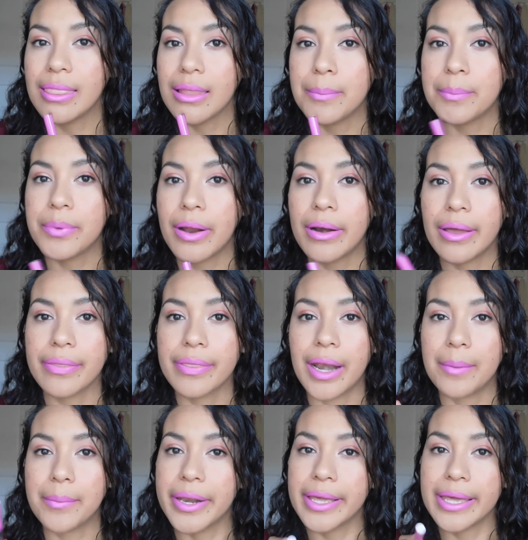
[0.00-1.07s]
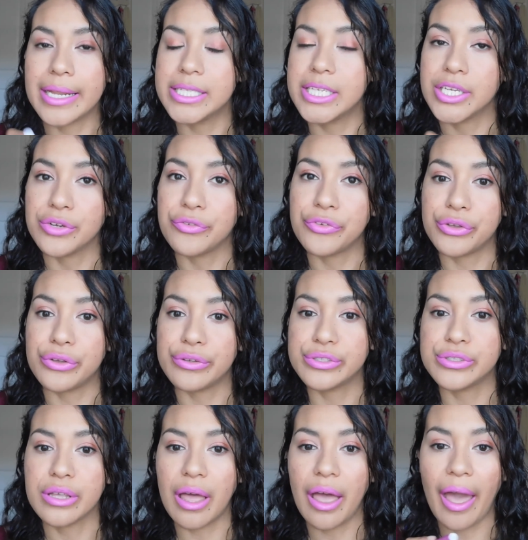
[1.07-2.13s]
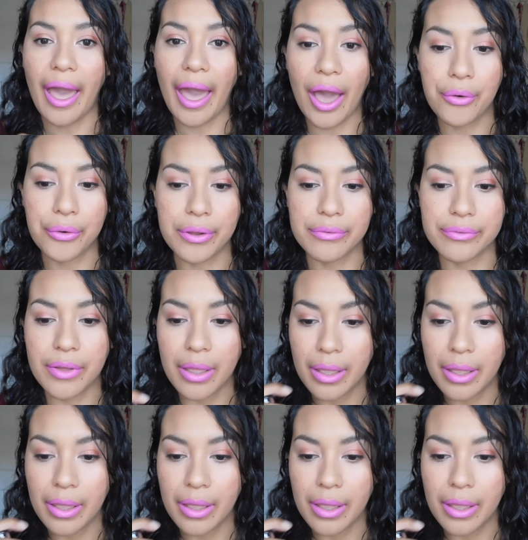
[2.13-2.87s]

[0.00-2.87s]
lip product that I'm going to get a ton of use out of.